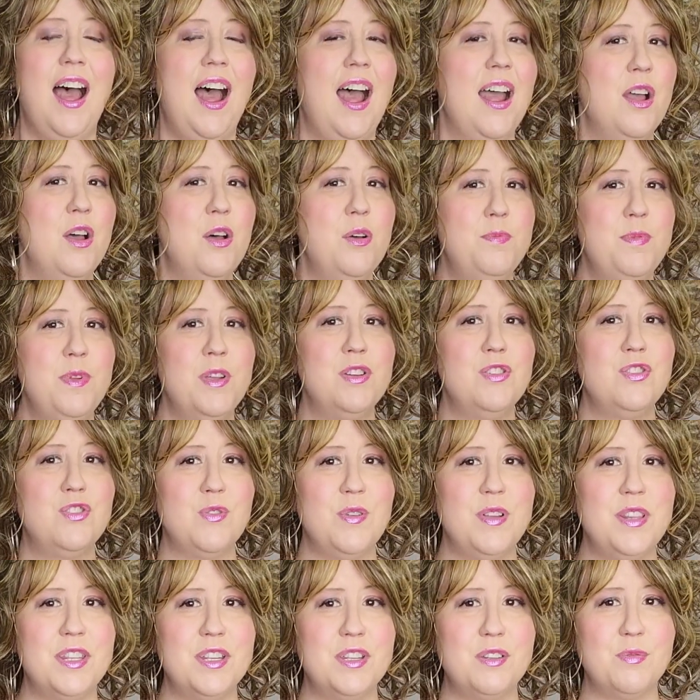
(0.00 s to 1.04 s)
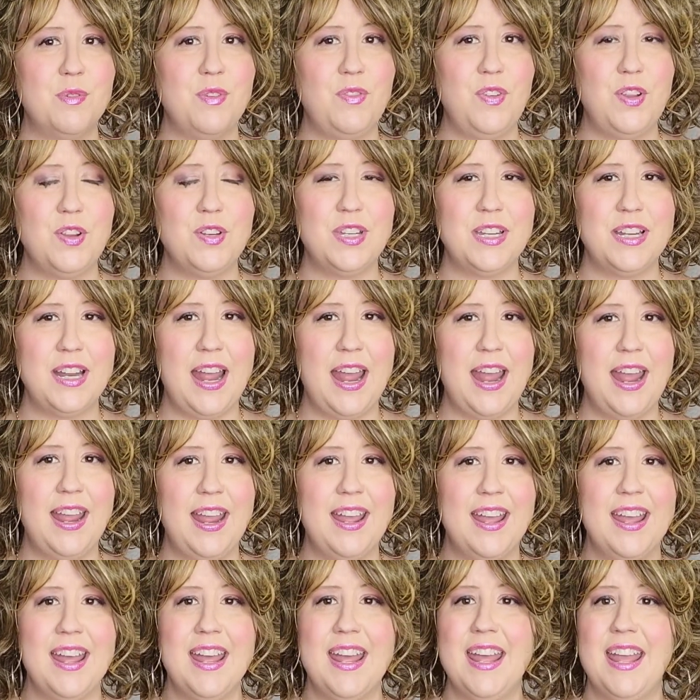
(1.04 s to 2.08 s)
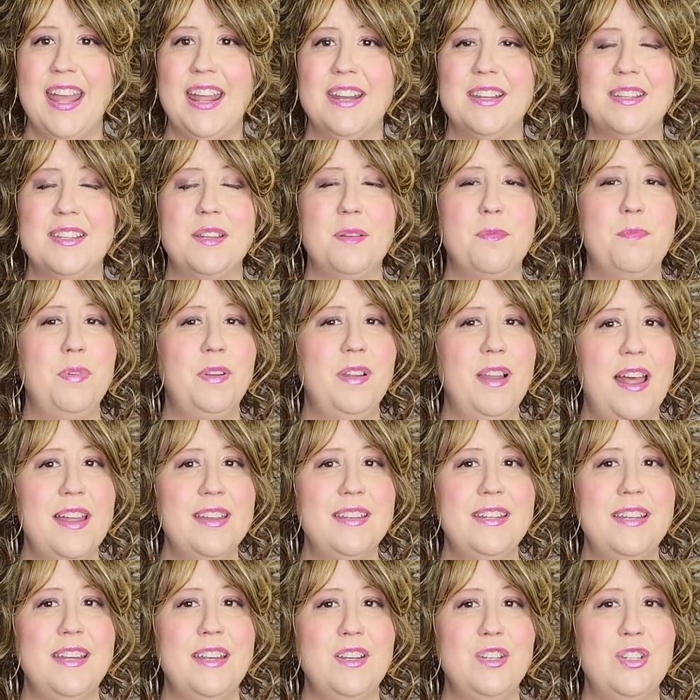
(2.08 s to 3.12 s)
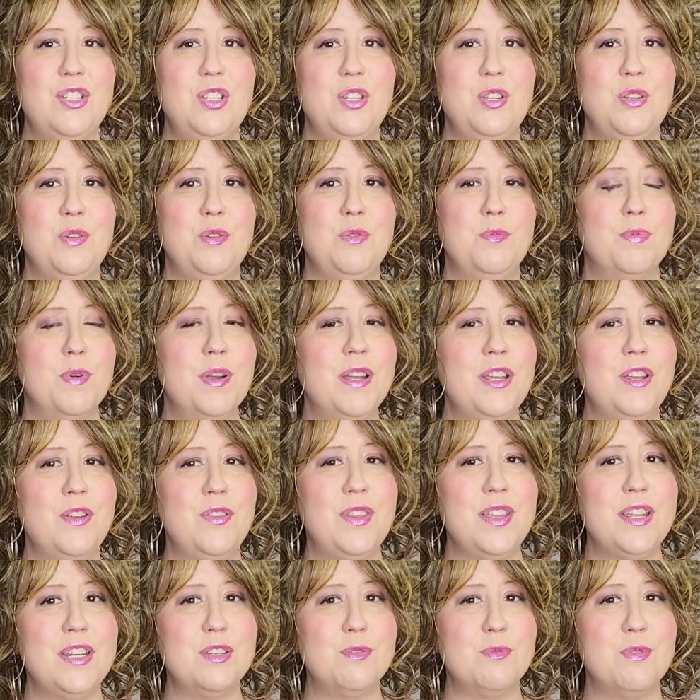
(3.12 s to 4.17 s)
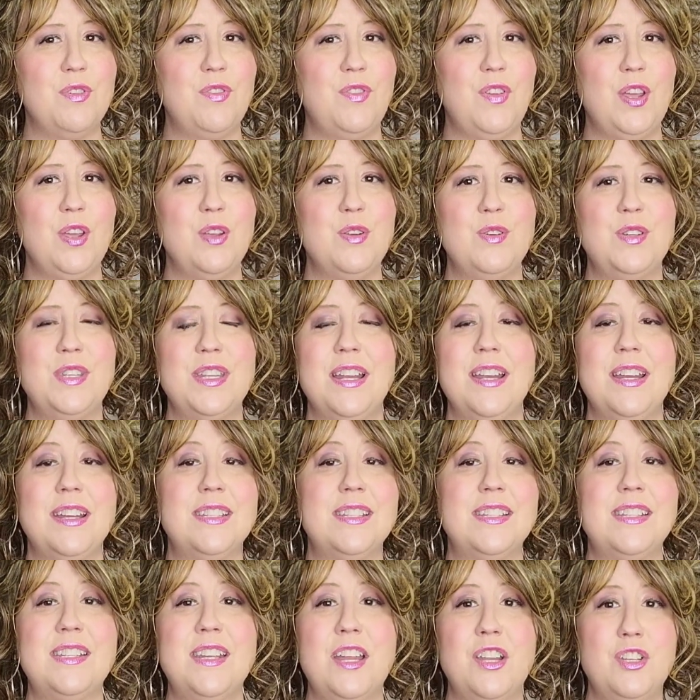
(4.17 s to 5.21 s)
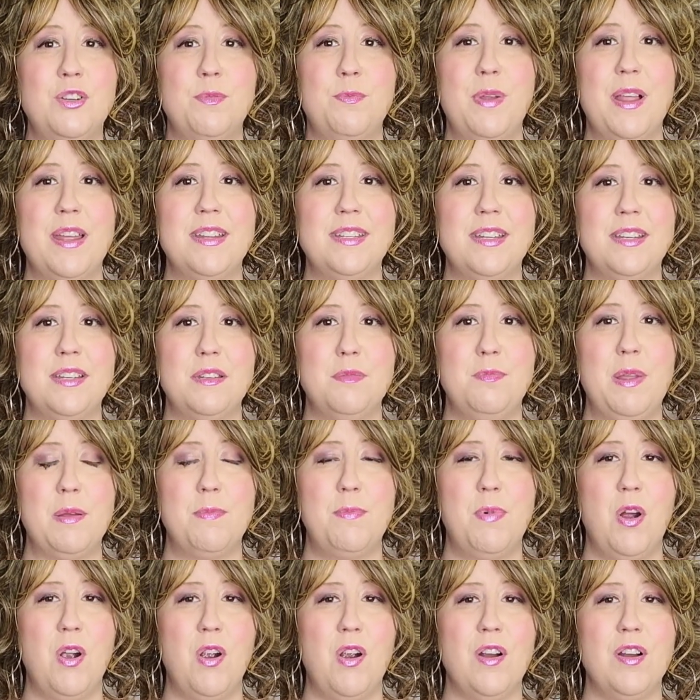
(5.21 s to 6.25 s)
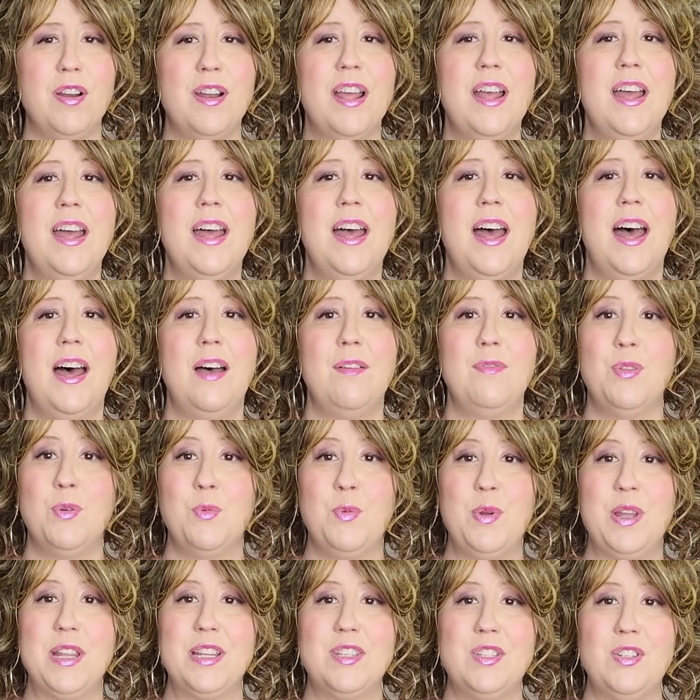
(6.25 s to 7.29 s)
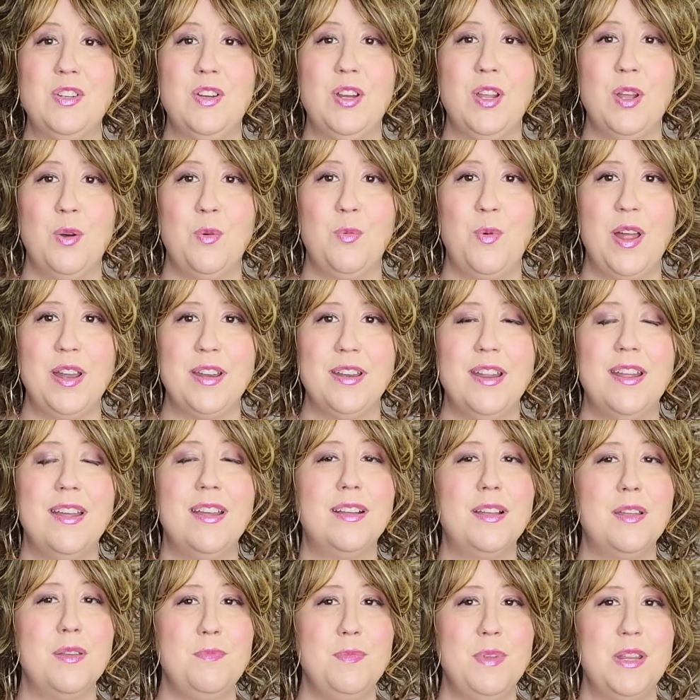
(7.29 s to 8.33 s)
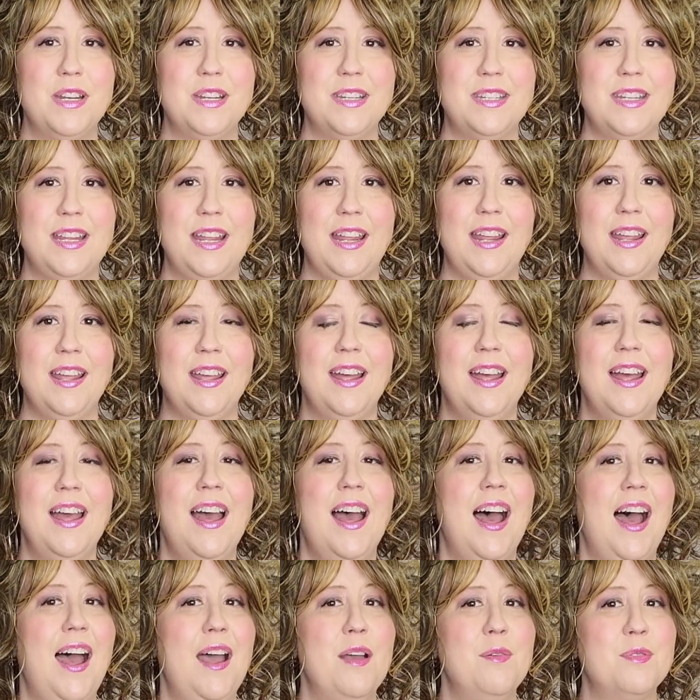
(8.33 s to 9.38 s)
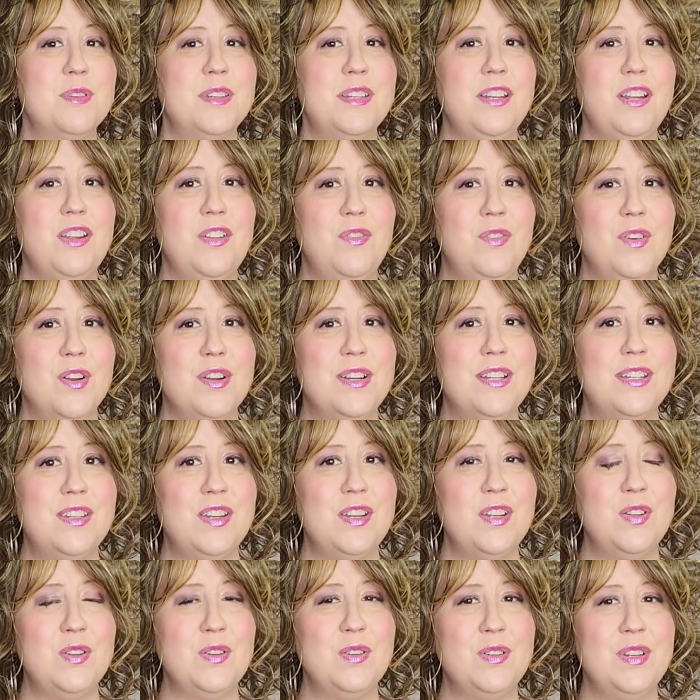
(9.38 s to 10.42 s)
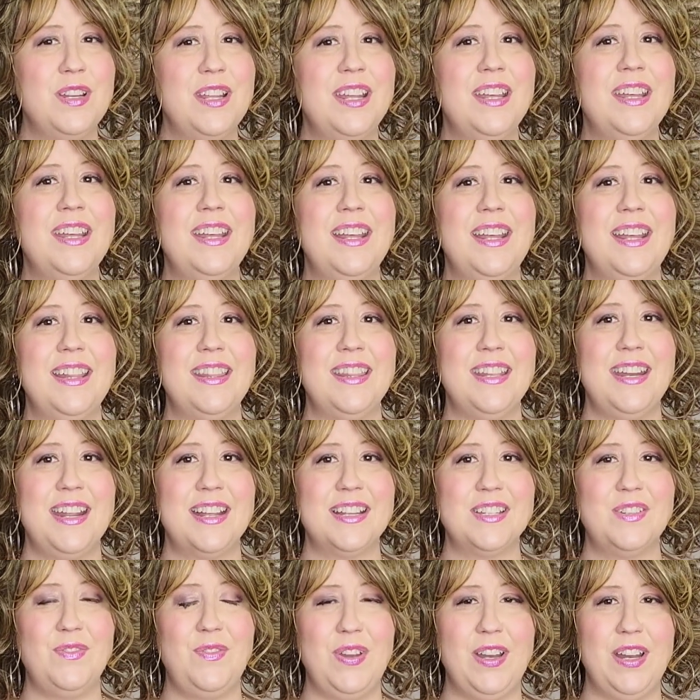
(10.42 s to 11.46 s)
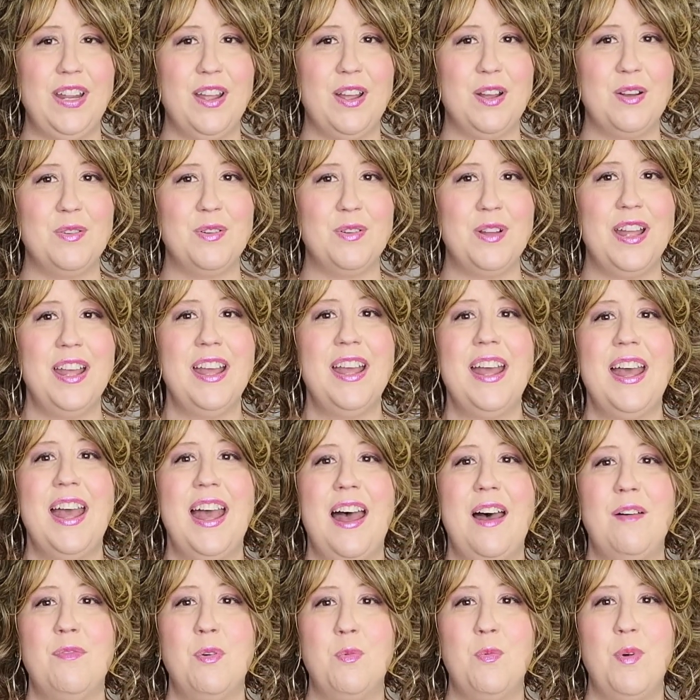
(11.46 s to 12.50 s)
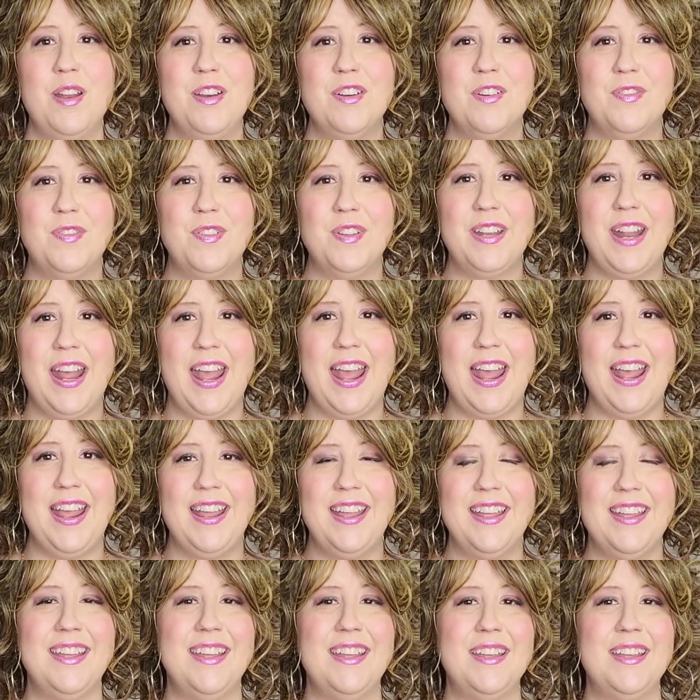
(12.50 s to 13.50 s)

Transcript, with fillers: I hope you enjoyed this review today. It is a blessing to bring you these reviews, and it's such a blessing to be a part of the Wig Studio One community. I will see you very soon in the next video. Have a wonderful day.